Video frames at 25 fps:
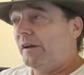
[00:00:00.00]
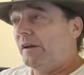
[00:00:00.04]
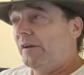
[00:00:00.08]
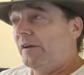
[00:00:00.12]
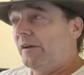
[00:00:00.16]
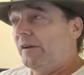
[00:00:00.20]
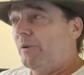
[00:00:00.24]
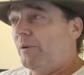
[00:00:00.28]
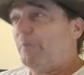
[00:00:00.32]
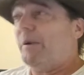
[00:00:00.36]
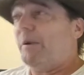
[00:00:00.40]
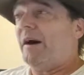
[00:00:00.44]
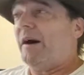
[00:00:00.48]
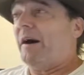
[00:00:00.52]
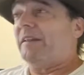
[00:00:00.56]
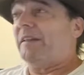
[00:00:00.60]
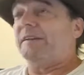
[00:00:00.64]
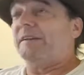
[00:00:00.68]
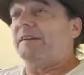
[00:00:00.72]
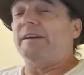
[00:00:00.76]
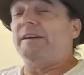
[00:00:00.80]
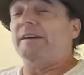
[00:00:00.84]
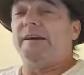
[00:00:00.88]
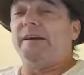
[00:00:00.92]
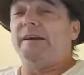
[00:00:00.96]
we bought
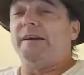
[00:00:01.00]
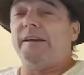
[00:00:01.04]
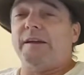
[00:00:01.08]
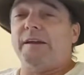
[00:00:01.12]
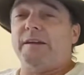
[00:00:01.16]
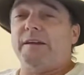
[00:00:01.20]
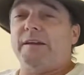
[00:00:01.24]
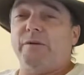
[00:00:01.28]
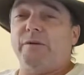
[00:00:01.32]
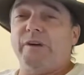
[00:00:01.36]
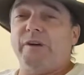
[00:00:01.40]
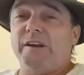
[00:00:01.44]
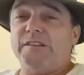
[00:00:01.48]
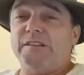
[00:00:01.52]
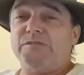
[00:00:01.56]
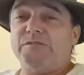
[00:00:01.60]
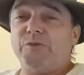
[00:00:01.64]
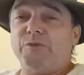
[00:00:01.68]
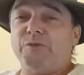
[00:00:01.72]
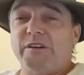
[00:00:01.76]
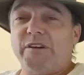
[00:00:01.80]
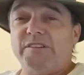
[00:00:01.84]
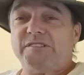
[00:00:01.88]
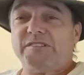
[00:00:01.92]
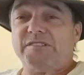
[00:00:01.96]
the ticket anyways.
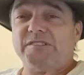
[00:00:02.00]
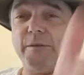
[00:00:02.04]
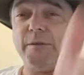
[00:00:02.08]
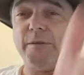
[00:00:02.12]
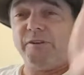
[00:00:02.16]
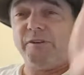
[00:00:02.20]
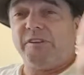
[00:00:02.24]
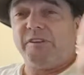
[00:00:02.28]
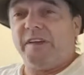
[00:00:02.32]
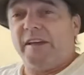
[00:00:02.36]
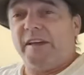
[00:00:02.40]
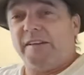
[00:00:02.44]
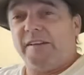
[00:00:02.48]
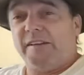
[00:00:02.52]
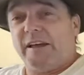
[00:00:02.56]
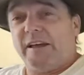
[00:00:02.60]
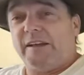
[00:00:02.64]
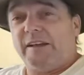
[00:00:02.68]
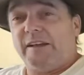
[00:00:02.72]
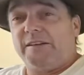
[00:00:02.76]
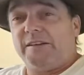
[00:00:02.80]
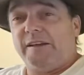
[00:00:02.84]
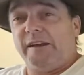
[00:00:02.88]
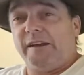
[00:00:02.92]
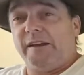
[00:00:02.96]
Well, he's able to take
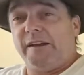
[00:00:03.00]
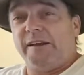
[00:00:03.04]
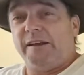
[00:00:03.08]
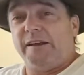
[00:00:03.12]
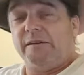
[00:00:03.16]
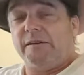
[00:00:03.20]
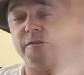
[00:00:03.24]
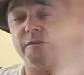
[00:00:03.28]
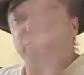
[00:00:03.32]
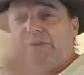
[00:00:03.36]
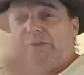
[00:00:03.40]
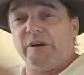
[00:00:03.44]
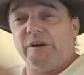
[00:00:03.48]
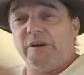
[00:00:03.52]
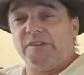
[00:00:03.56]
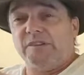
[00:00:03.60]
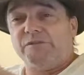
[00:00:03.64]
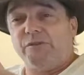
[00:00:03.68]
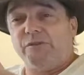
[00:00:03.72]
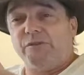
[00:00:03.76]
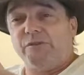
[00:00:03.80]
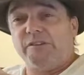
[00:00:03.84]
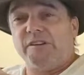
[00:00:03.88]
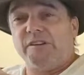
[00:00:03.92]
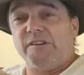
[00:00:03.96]
that ticket and
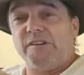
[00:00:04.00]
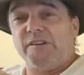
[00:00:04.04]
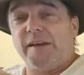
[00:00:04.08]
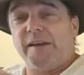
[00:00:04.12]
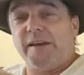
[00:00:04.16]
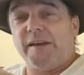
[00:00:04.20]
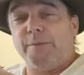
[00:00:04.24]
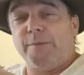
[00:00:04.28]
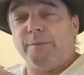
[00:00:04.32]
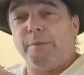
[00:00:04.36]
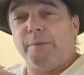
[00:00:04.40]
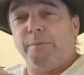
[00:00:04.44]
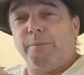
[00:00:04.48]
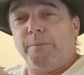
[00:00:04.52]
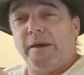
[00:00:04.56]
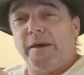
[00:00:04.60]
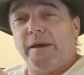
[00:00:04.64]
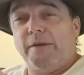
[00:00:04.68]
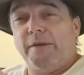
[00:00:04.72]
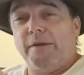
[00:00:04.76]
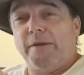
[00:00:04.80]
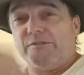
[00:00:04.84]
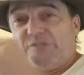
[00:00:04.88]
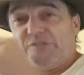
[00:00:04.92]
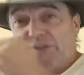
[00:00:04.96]
transfer it to Tampa
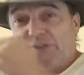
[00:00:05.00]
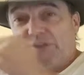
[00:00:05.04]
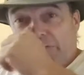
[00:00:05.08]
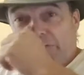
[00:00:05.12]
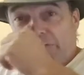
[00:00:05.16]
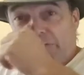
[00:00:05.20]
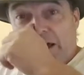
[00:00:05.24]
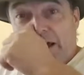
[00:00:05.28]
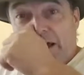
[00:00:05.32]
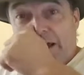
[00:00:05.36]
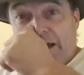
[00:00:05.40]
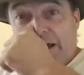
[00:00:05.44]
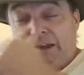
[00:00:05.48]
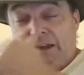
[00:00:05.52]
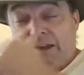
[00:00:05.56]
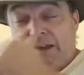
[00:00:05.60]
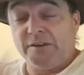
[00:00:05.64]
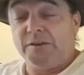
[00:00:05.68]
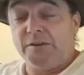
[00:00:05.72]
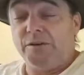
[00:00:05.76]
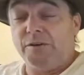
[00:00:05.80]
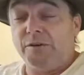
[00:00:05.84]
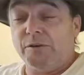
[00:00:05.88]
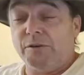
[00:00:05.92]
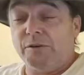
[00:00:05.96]
Bay, which they're flying
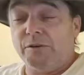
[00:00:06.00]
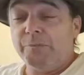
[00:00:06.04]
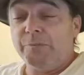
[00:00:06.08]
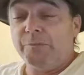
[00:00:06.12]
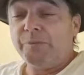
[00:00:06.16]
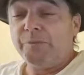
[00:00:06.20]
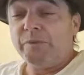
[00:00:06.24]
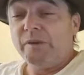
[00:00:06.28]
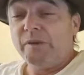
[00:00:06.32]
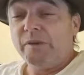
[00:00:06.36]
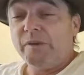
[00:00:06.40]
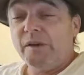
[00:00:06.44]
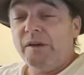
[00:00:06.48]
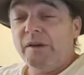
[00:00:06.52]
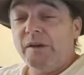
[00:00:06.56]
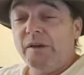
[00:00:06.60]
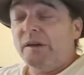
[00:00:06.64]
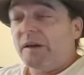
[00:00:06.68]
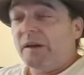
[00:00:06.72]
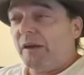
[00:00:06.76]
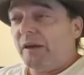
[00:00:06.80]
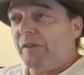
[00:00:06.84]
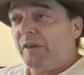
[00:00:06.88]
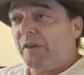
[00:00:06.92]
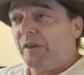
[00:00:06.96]
into.
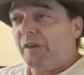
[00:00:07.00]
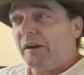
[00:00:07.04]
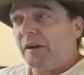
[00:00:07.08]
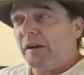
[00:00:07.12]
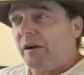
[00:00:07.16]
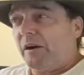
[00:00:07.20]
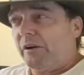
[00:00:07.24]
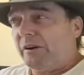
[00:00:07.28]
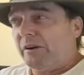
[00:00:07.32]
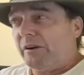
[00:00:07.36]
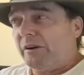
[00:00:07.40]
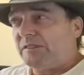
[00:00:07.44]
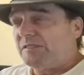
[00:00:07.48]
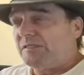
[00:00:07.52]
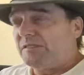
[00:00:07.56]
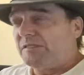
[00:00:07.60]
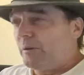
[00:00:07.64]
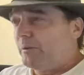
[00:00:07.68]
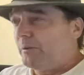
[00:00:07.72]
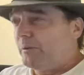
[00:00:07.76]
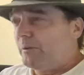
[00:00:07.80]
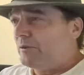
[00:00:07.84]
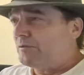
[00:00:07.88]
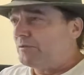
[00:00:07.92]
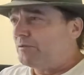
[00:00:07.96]
I think
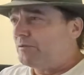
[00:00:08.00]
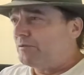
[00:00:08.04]
RSW is